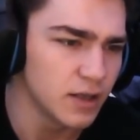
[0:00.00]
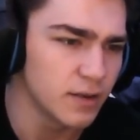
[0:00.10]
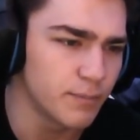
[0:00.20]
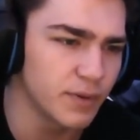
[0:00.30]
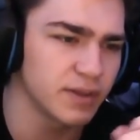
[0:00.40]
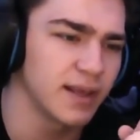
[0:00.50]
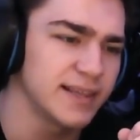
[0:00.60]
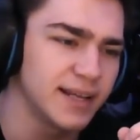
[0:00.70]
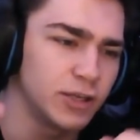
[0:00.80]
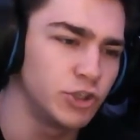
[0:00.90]
but, like,
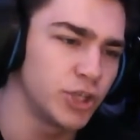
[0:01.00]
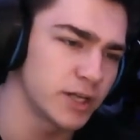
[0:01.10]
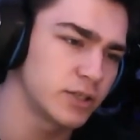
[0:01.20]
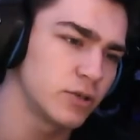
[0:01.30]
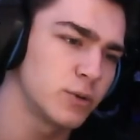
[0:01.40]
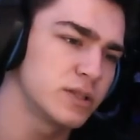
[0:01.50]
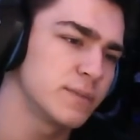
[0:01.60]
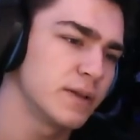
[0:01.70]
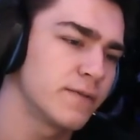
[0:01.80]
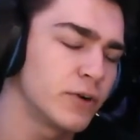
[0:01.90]
they injected her with
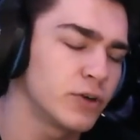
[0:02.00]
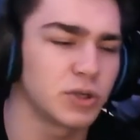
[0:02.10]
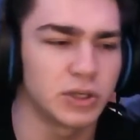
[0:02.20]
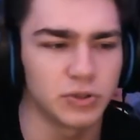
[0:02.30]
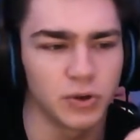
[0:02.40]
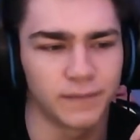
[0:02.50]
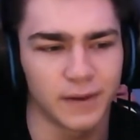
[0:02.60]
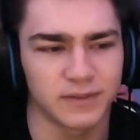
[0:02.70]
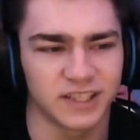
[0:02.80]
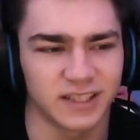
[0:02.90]
something first, so I don't know if that
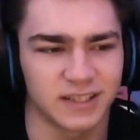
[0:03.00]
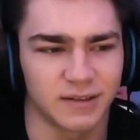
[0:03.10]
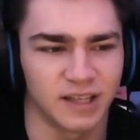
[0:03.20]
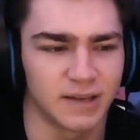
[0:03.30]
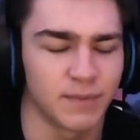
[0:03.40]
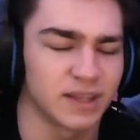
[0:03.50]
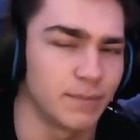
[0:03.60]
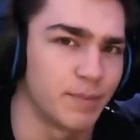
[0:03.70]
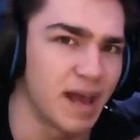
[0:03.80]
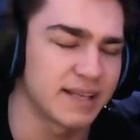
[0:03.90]
was, like, to, like, make
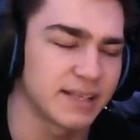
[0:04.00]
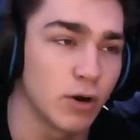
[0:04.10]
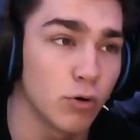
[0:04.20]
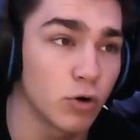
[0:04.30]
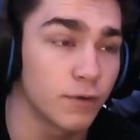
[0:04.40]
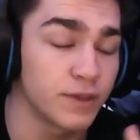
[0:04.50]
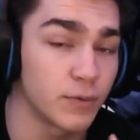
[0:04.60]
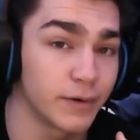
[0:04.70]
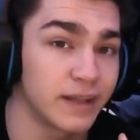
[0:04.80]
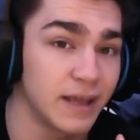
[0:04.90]
them pass out, or if they
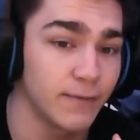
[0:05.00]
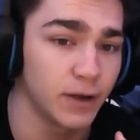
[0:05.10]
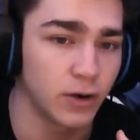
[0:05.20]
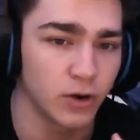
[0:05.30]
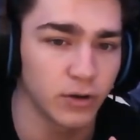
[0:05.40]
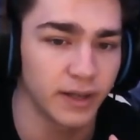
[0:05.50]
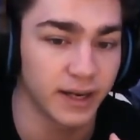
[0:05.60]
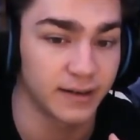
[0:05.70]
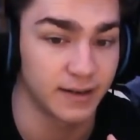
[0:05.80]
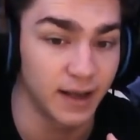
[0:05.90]
were giving her, like,
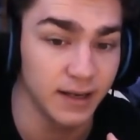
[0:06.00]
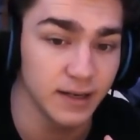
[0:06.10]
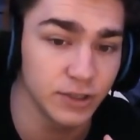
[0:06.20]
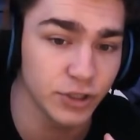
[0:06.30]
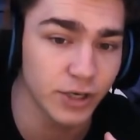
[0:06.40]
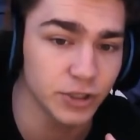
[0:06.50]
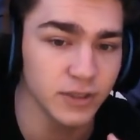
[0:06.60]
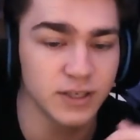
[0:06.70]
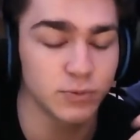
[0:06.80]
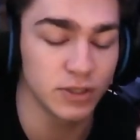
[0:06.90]
a titan injection,
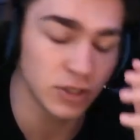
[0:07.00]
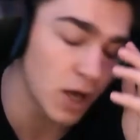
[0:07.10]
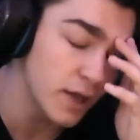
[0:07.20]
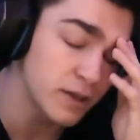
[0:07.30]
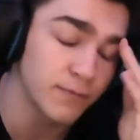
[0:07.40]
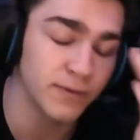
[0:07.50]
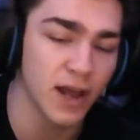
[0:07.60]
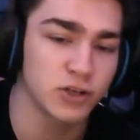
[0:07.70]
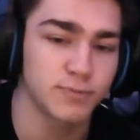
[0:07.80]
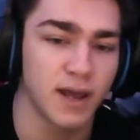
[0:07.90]
because we saw in the
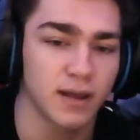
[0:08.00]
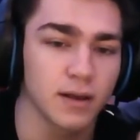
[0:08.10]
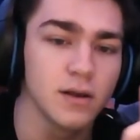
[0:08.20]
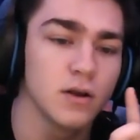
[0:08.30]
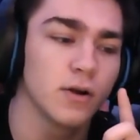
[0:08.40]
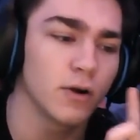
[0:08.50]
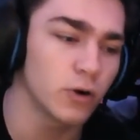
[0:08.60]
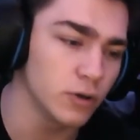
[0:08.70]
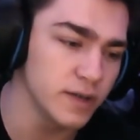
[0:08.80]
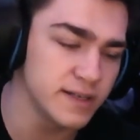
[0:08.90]
flashback
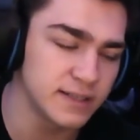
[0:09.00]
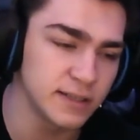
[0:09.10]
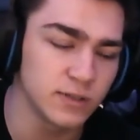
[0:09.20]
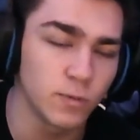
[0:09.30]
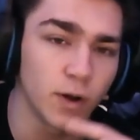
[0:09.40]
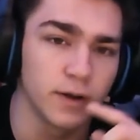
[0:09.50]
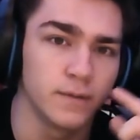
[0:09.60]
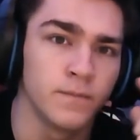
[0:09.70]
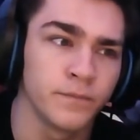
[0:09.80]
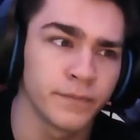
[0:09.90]
early in season one,
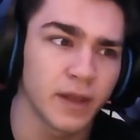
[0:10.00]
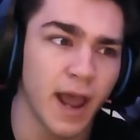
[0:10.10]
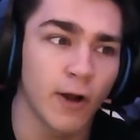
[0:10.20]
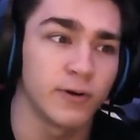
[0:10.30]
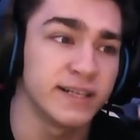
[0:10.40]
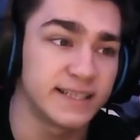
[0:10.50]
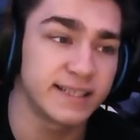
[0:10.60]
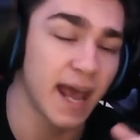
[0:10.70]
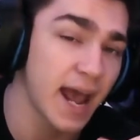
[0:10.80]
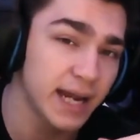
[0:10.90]
Eren's
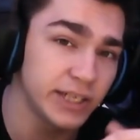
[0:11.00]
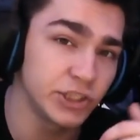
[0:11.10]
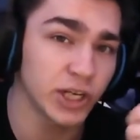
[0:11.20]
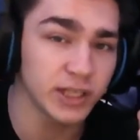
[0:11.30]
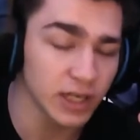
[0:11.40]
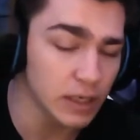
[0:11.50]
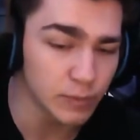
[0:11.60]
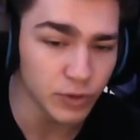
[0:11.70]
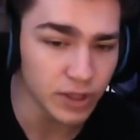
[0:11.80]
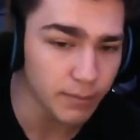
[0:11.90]
dad injecting
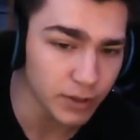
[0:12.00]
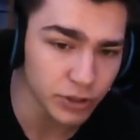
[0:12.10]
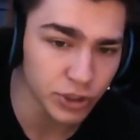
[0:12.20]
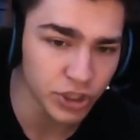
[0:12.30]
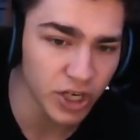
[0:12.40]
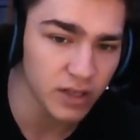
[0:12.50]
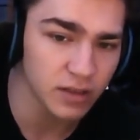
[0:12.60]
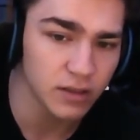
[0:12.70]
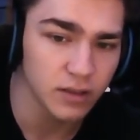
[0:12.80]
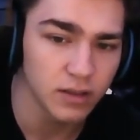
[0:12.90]
them with a bunch of shit,
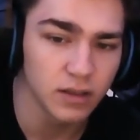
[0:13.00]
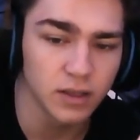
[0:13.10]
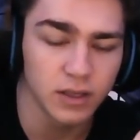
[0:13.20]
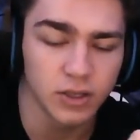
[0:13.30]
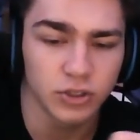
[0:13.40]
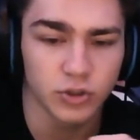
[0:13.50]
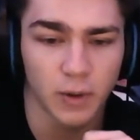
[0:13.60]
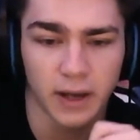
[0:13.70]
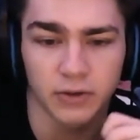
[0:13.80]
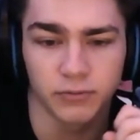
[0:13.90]
so
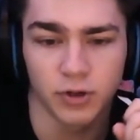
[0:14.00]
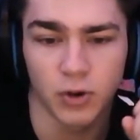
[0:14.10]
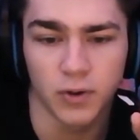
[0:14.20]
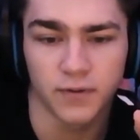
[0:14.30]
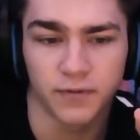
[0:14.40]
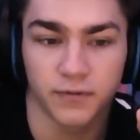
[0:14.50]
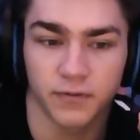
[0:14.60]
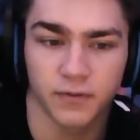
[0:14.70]
I don't know if